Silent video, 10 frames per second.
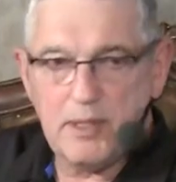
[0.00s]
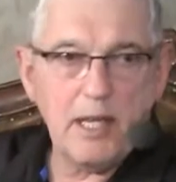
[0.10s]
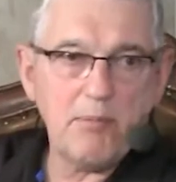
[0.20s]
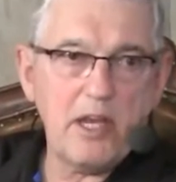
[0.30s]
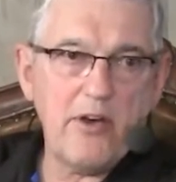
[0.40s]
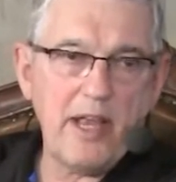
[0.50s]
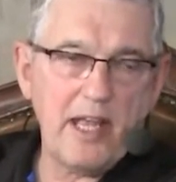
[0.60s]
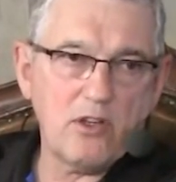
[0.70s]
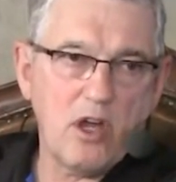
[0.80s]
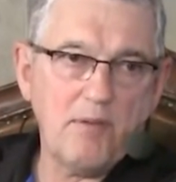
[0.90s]
named Terry
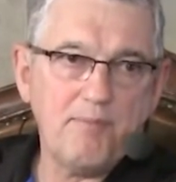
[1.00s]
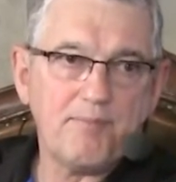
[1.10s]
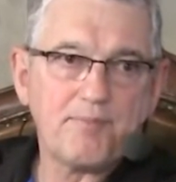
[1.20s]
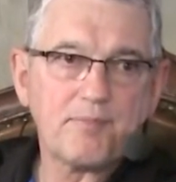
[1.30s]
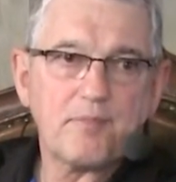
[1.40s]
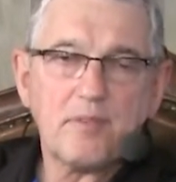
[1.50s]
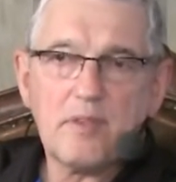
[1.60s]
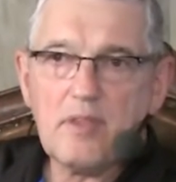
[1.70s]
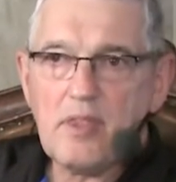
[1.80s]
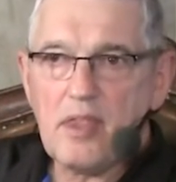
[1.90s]
Anton.
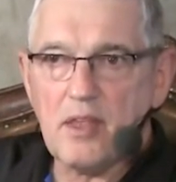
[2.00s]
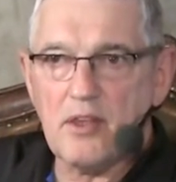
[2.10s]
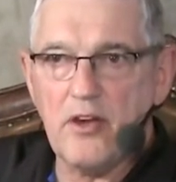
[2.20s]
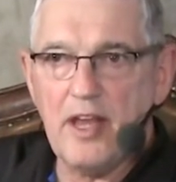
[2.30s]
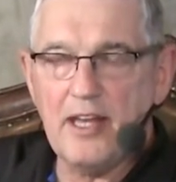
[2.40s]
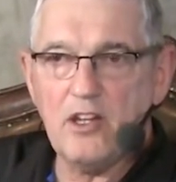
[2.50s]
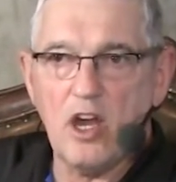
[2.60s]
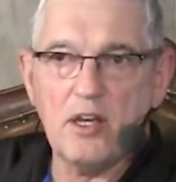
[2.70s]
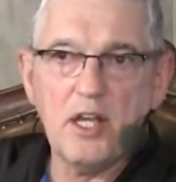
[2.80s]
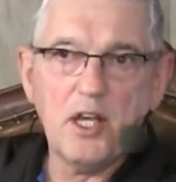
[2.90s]
Terry
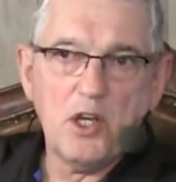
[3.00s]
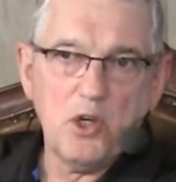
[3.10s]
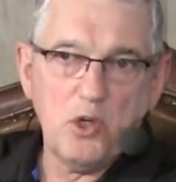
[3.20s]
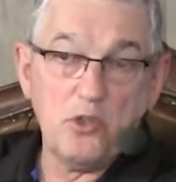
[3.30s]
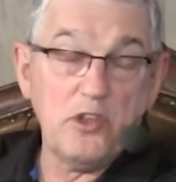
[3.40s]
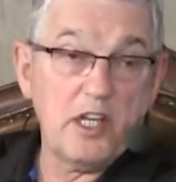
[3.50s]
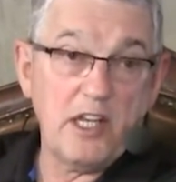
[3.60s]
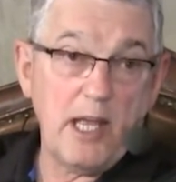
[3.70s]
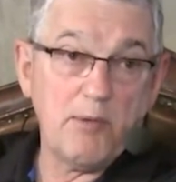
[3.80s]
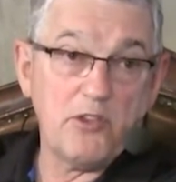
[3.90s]
Anton, whose
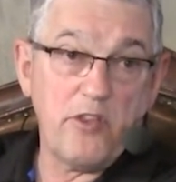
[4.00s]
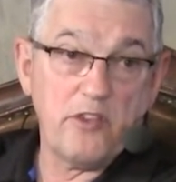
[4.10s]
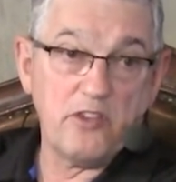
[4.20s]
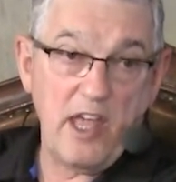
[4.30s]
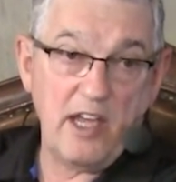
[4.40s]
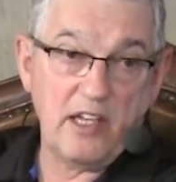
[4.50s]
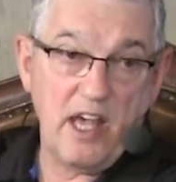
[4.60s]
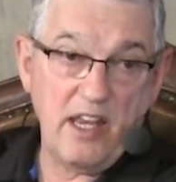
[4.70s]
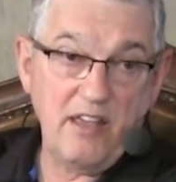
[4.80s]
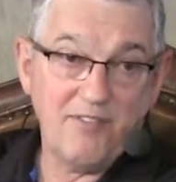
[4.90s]
nickname is the Snag
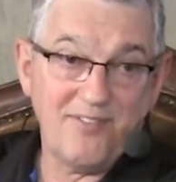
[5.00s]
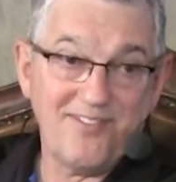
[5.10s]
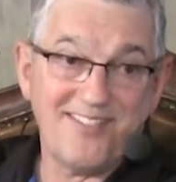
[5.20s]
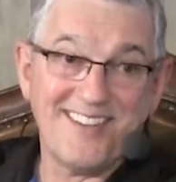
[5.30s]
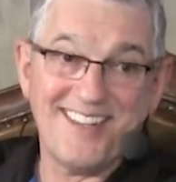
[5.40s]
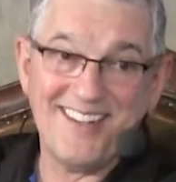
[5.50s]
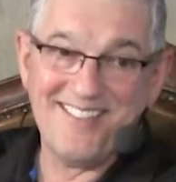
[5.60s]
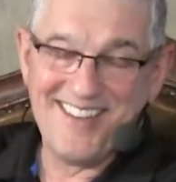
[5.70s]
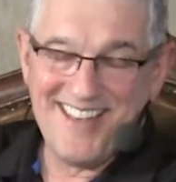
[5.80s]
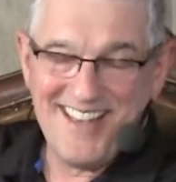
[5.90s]
Daddy.
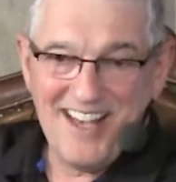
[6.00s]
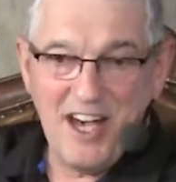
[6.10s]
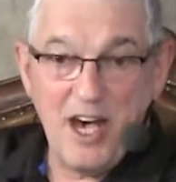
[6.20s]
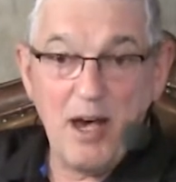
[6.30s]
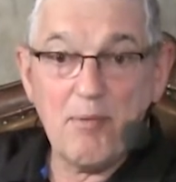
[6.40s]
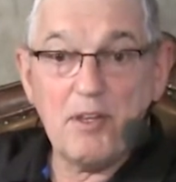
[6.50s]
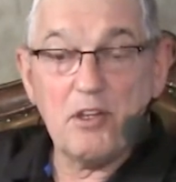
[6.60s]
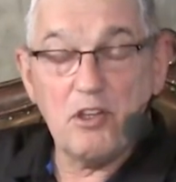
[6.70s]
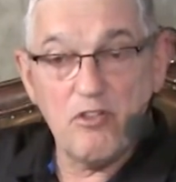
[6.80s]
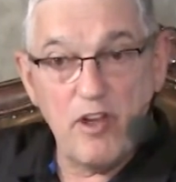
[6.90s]
Okay?
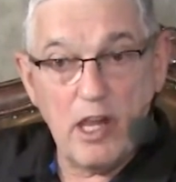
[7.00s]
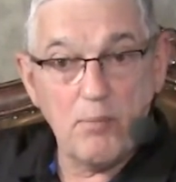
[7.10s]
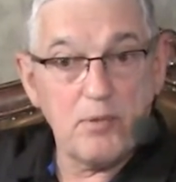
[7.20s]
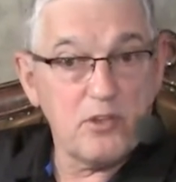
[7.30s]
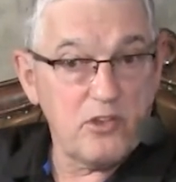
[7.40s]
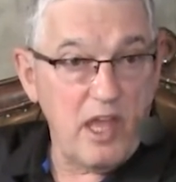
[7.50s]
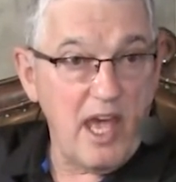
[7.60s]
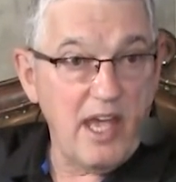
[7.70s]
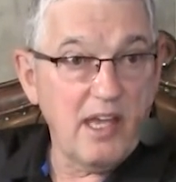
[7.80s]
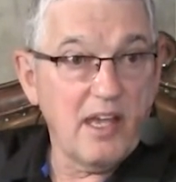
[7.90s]
It developed
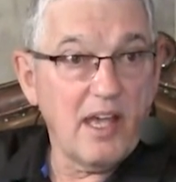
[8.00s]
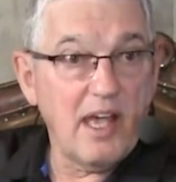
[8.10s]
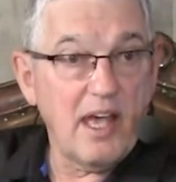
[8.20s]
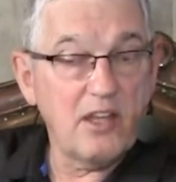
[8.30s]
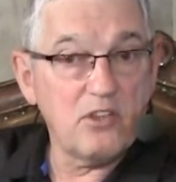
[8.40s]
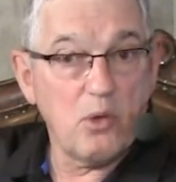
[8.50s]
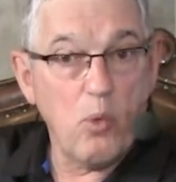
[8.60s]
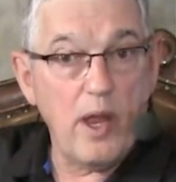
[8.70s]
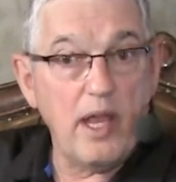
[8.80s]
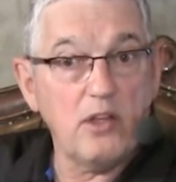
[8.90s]
Snag as a
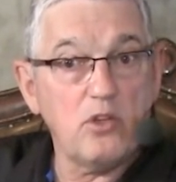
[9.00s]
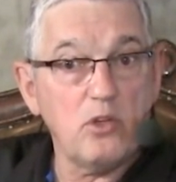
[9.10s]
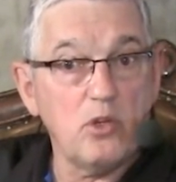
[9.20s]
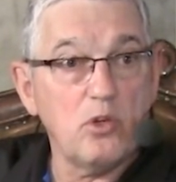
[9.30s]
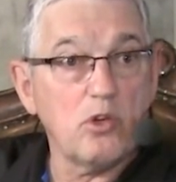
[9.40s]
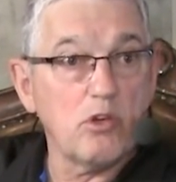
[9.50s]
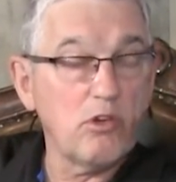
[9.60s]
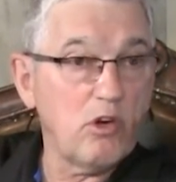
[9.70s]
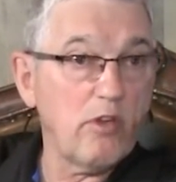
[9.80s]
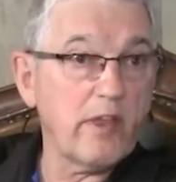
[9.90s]
way to
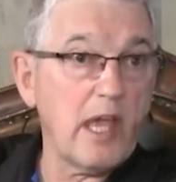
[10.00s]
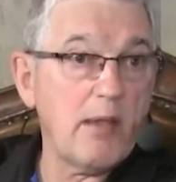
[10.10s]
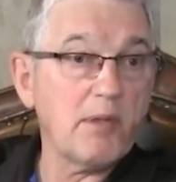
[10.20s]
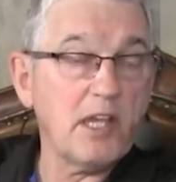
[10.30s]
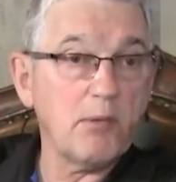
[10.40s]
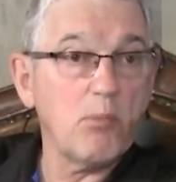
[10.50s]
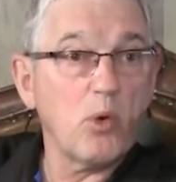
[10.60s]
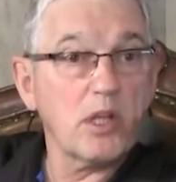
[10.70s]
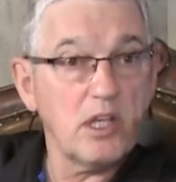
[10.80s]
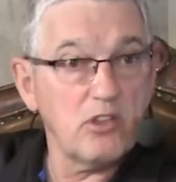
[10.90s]
grow the game and get
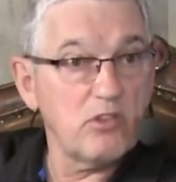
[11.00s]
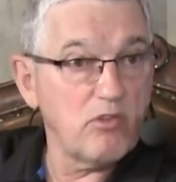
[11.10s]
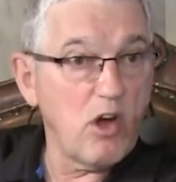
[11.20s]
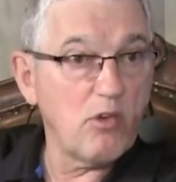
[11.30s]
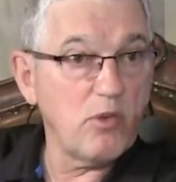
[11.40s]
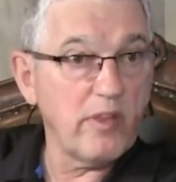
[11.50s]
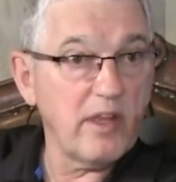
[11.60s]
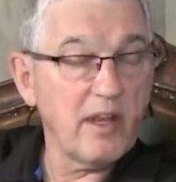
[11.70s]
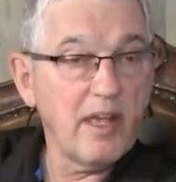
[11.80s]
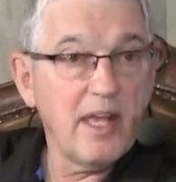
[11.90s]
more kids involved with
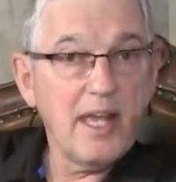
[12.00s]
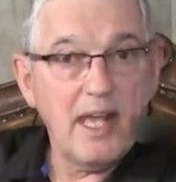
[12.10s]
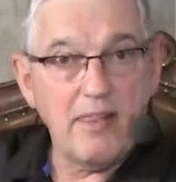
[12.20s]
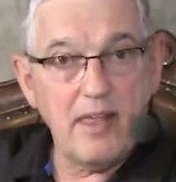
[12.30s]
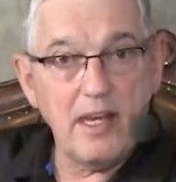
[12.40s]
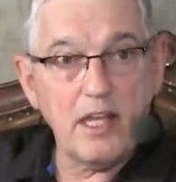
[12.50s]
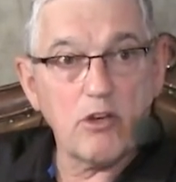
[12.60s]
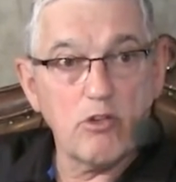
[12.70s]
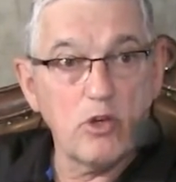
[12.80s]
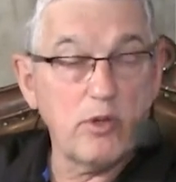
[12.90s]
it. And then it
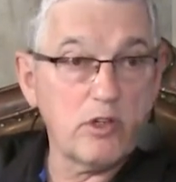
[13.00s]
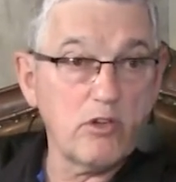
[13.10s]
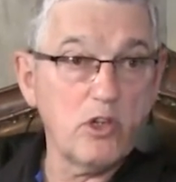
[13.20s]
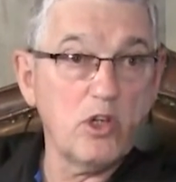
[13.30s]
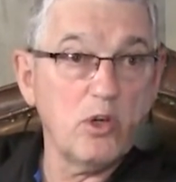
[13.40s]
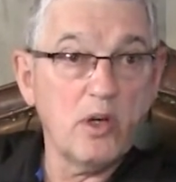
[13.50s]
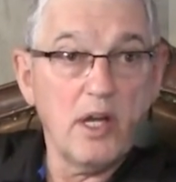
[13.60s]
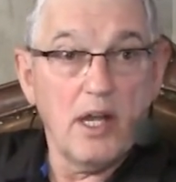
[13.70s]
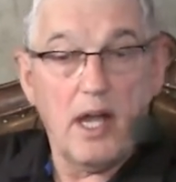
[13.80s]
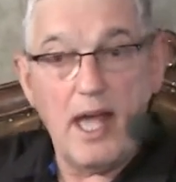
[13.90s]
grew and grew
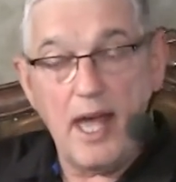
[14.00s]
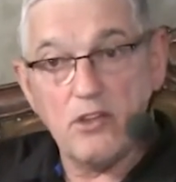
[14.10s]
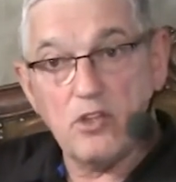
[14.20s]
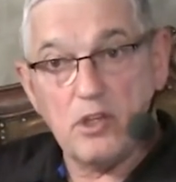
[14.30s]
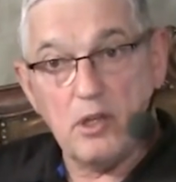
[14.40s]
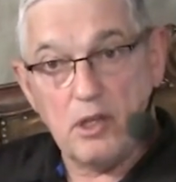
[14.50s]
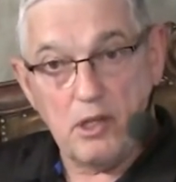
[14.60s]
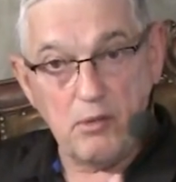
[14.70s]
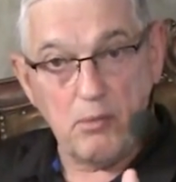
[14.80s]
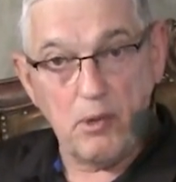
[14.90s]
as it
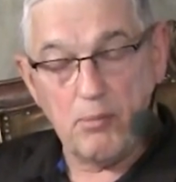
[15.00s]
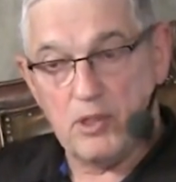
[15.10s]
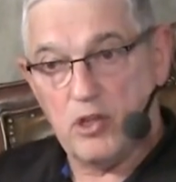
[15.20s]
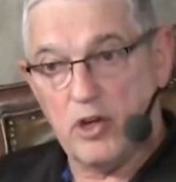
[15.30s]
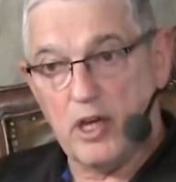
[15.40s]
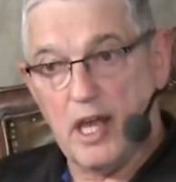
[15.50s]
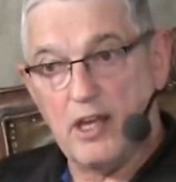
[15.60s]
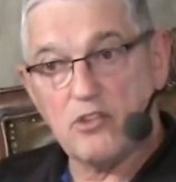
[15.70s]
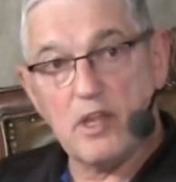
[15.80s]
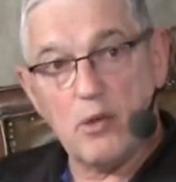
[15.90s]

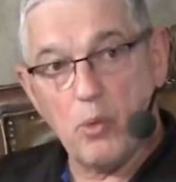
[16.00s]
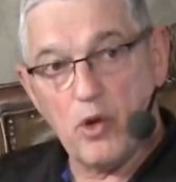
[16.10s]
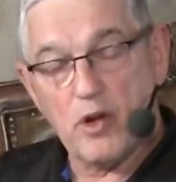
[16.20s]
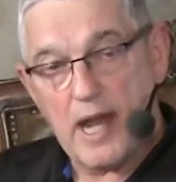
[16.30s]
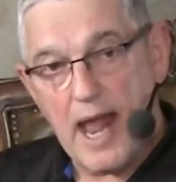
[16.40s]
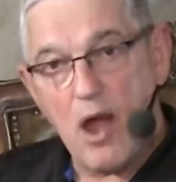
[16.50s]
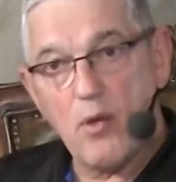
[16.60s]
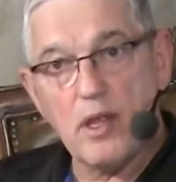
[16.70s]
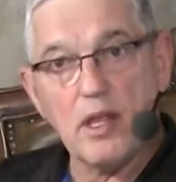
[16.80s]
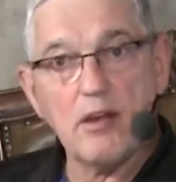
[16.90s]
materialized. And we are now
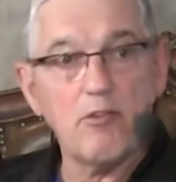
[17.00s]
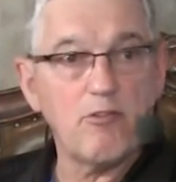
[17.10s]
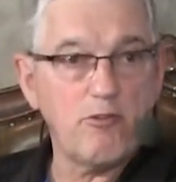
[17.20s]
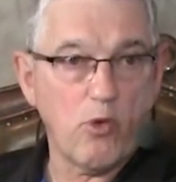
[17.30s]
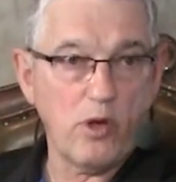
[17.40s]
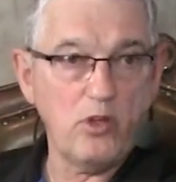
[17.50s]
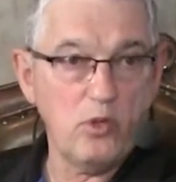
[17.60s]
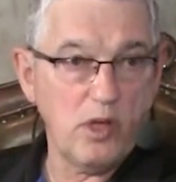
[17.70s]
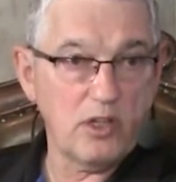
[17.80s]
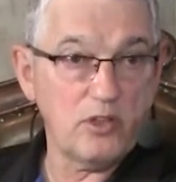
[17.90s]
in 42
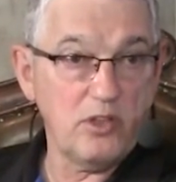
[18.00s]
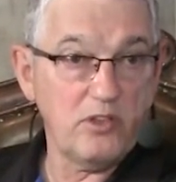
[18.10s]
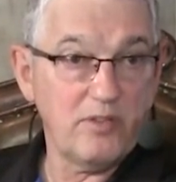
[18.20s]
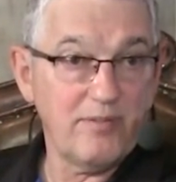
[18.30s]
countries.